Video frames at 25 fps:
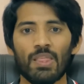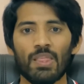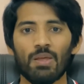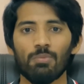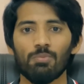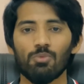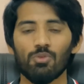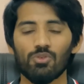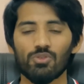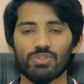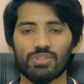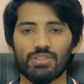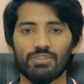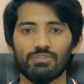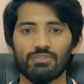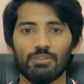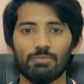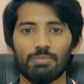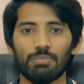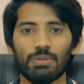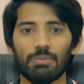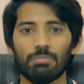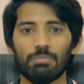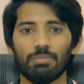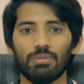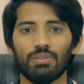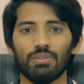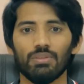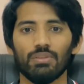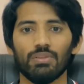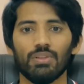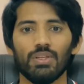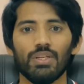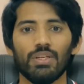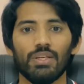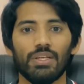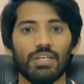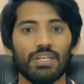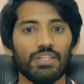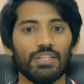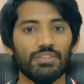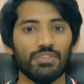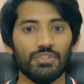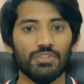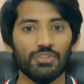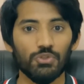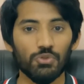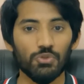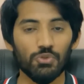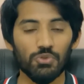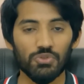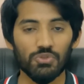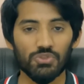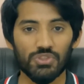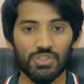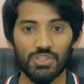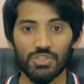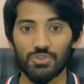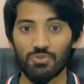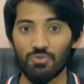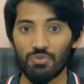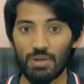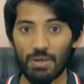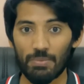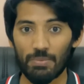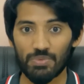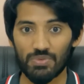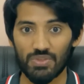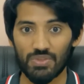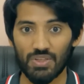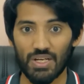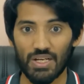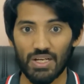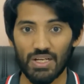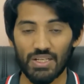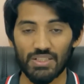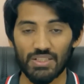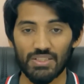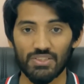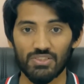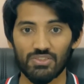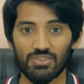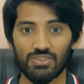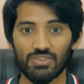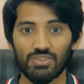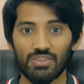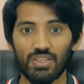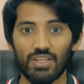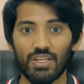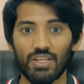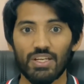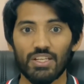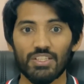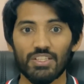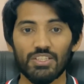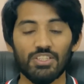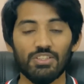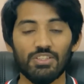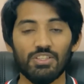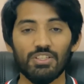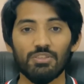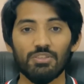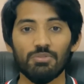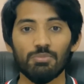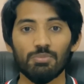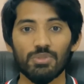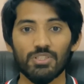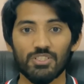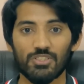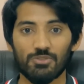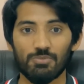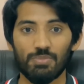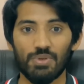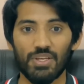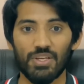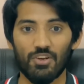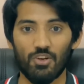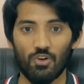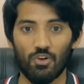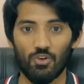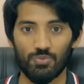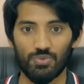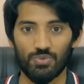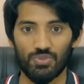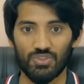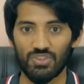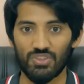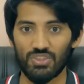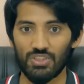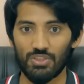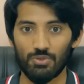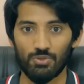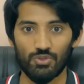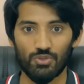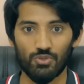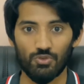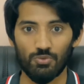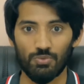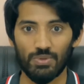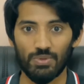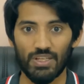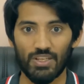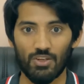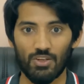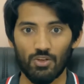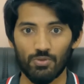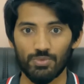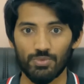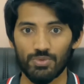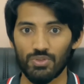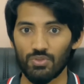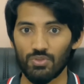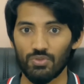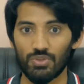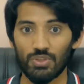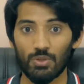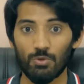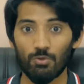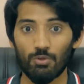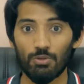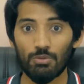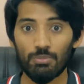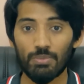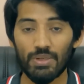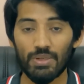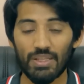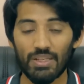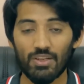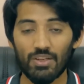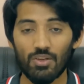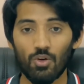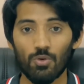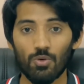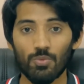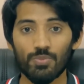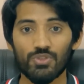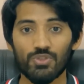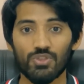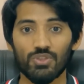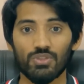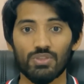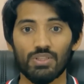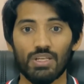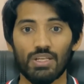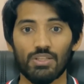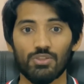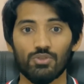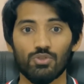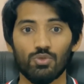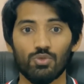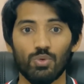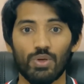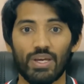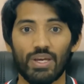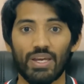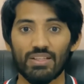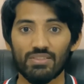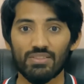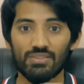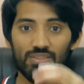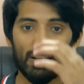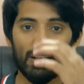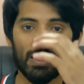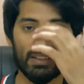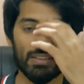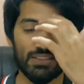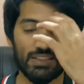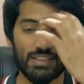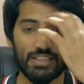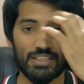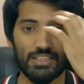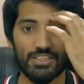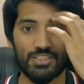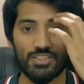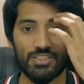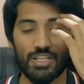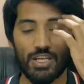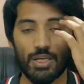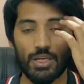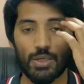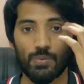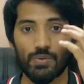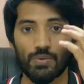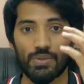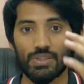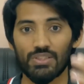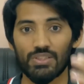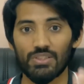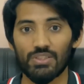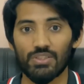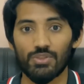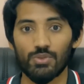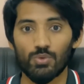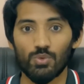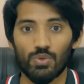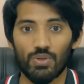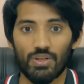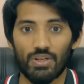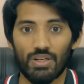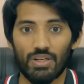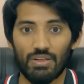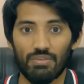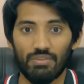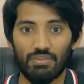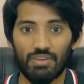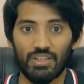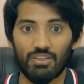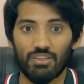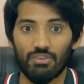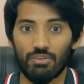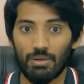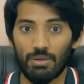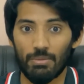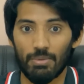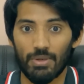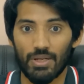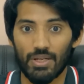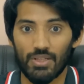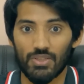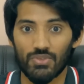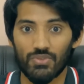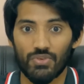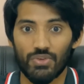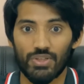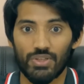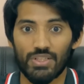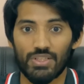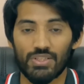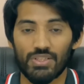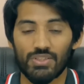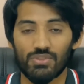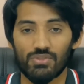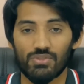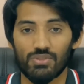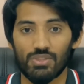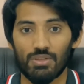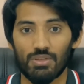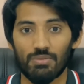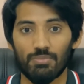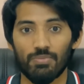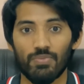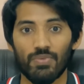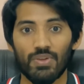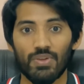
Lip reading: most of the people either use such websites. There must be an option, there should be an option, there will be an option that you can select the English language. Either you are living in a Arab country or some